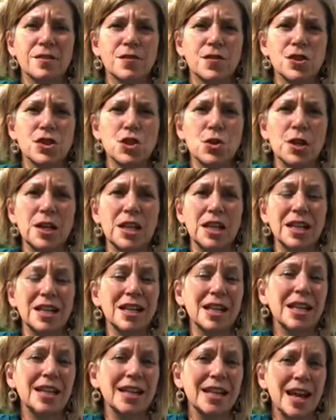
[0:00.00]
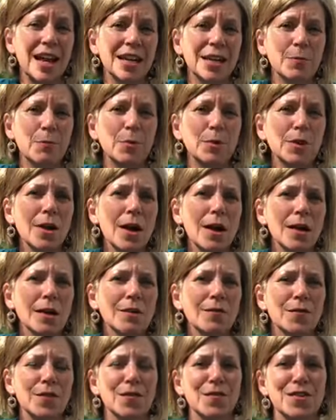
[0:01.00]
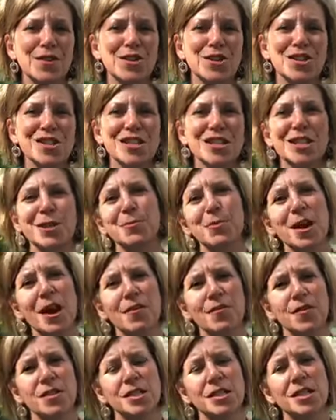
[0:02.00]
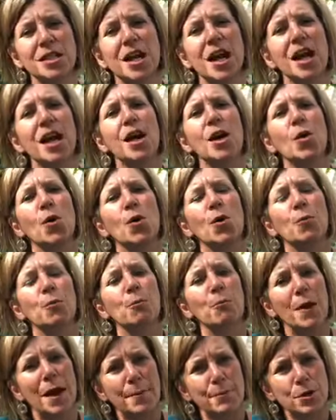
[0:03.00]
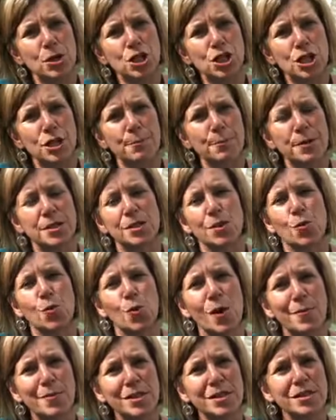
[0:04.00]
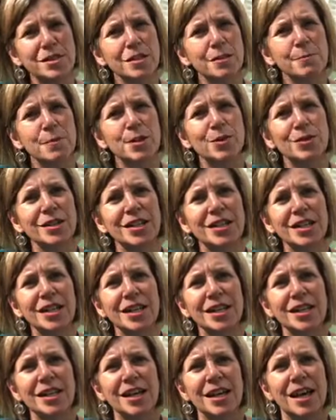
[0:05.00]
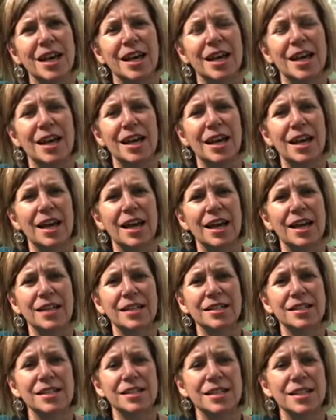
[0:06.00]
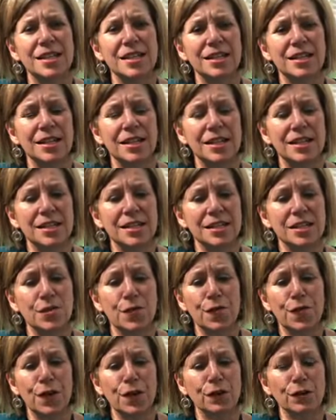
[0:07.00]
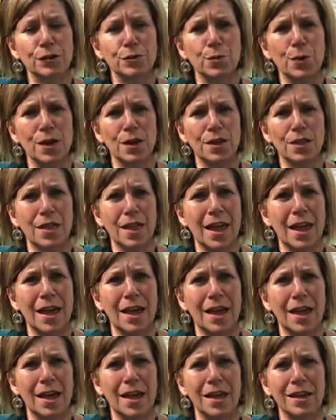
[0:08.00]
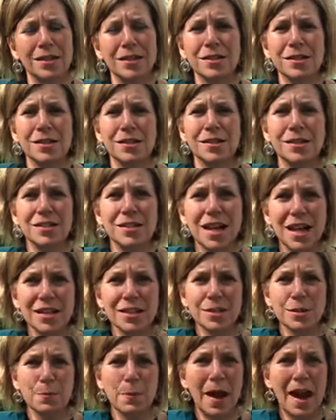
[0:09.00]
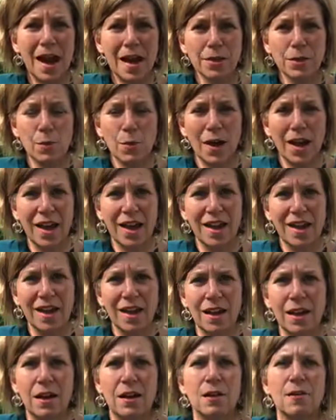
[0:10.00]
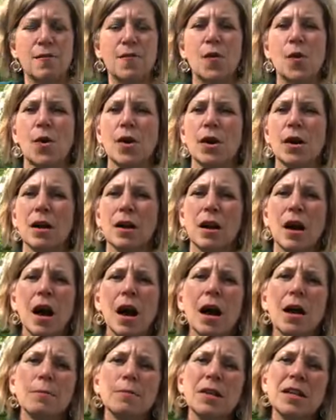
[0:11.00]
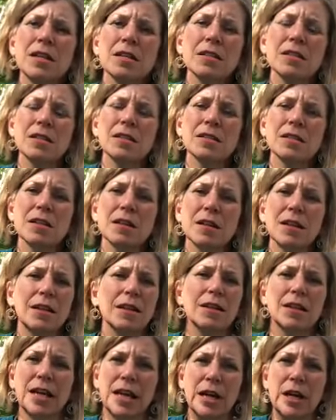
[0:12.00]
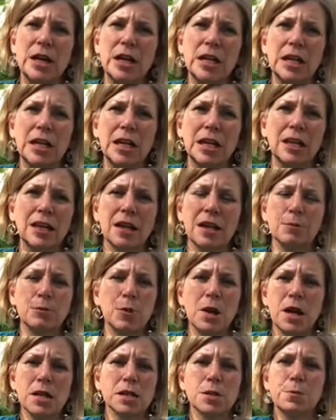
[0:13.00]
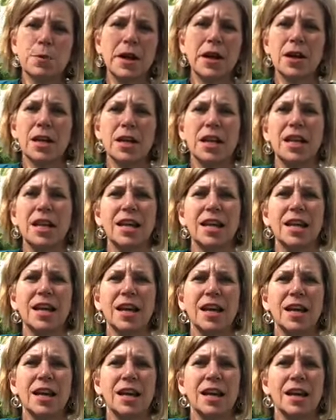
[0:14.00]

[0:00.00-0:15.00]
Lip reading: again for joining in. Again, a plug for Visions to Profits membership. It's a women's community, and it is filled with a success pathway for calmness, clarity, and prosperity,